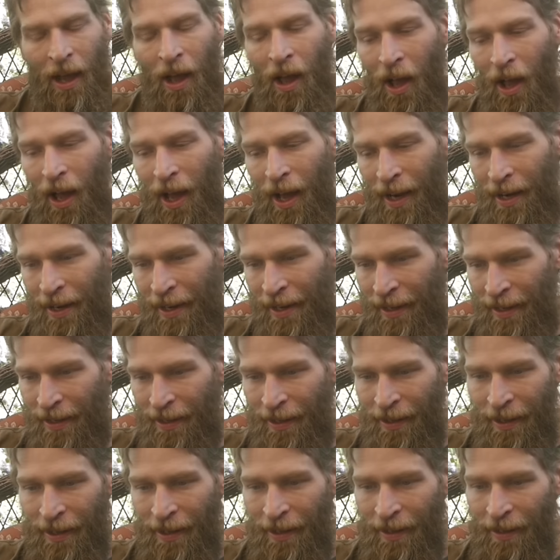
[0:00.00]
hot, and
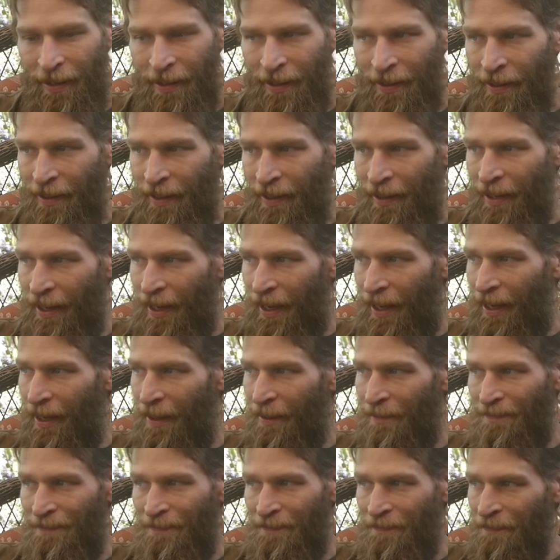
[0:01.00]

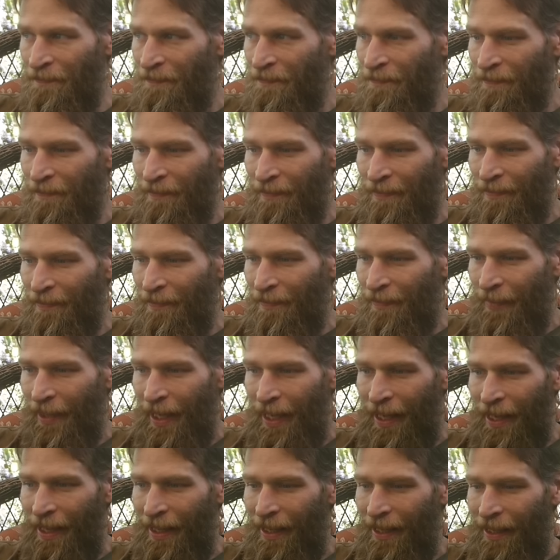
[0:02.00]
um,
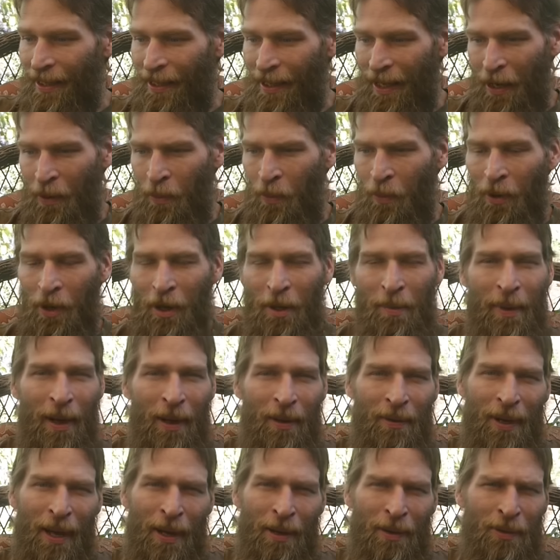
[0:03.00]
you got to worry
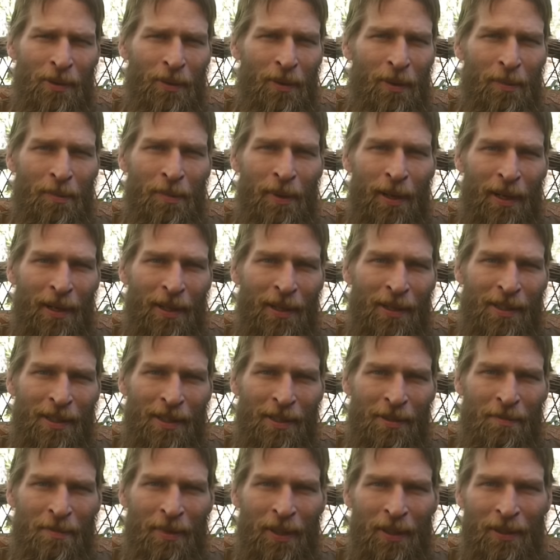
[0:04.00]
about outdoor bugs
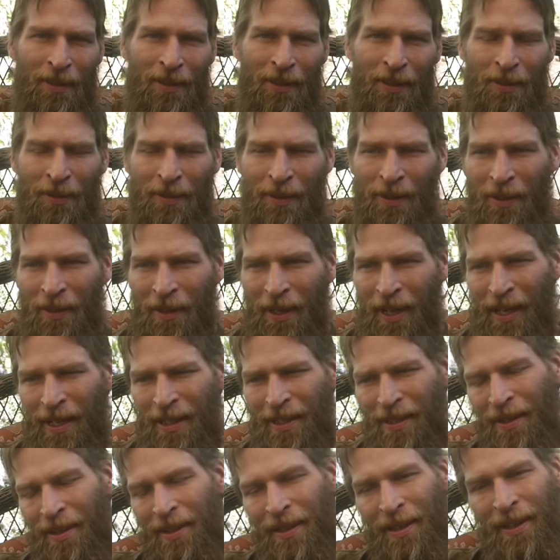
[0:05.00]
and mildew and all
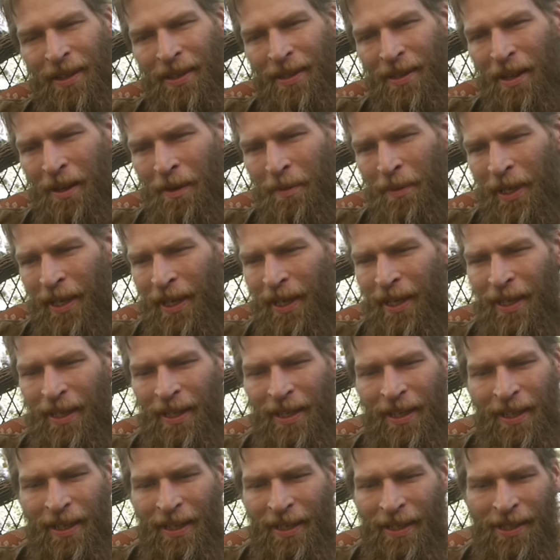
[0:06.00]
kinds of things coming in,
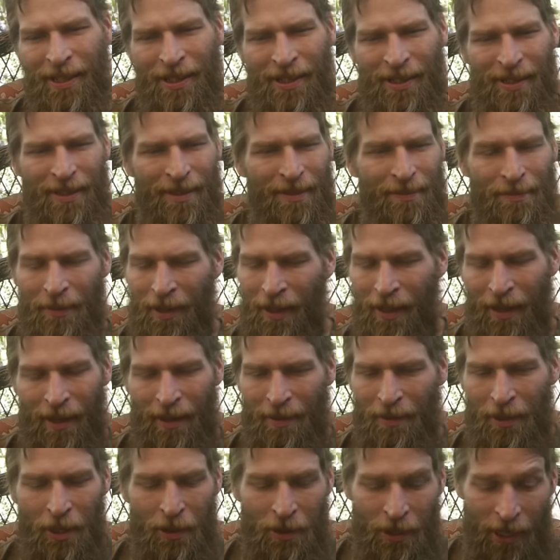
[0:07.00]
and it's just a
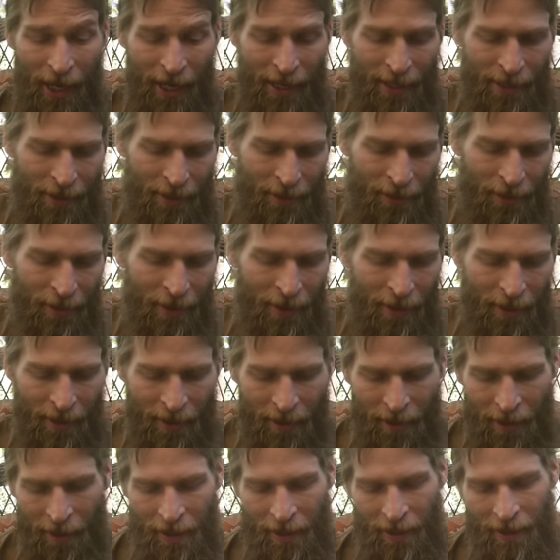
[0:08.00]
huge hassle.
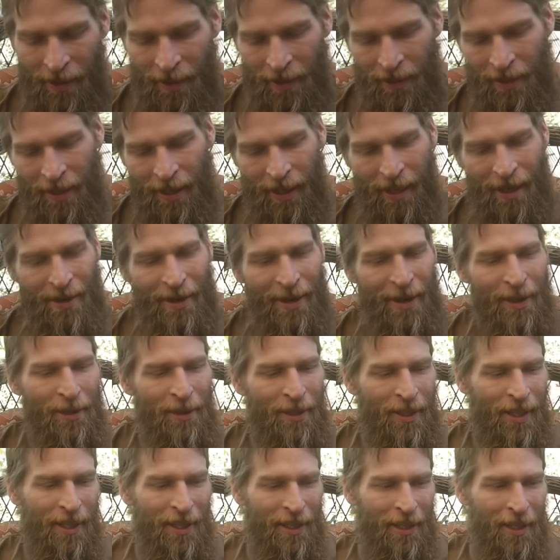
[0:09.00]
Anyway, I
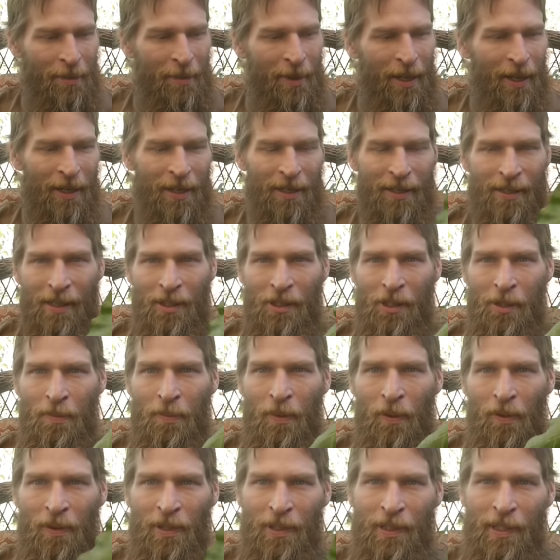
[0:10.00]
was thinking about it because I just
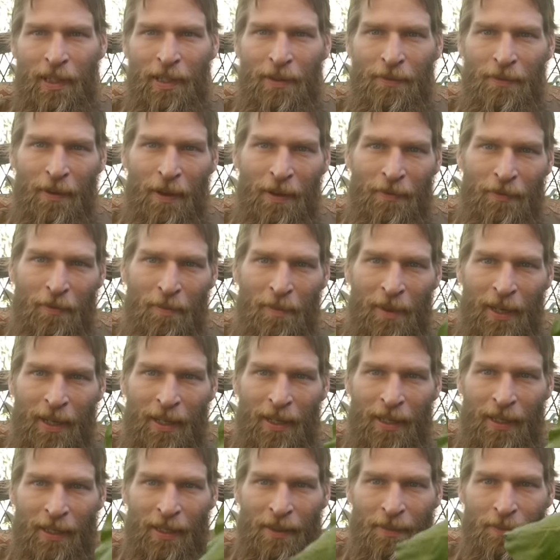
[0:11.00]
pulled this leaf off of
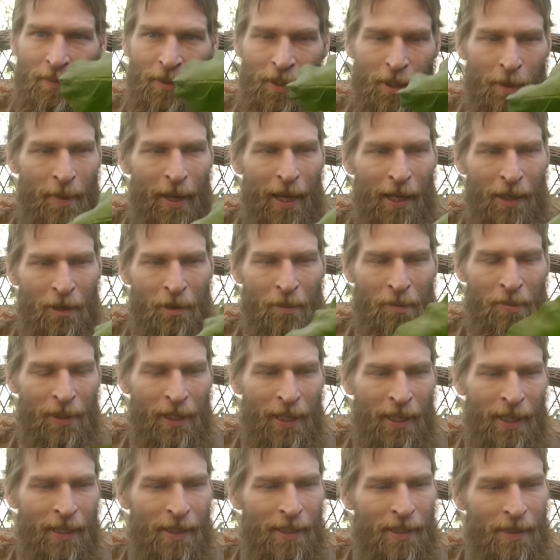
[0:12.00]
my uh, tobacco
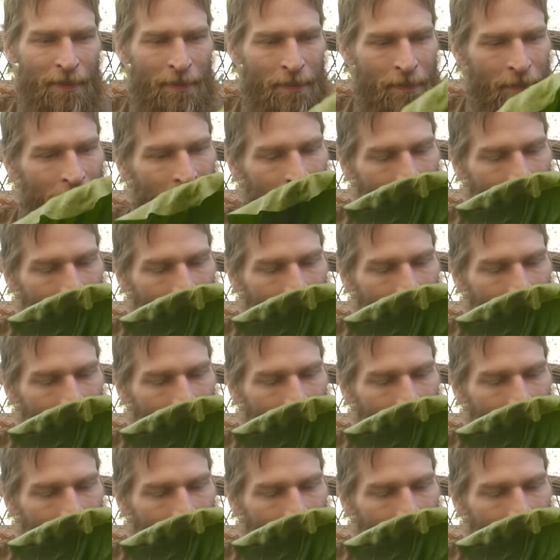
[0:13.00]
plants.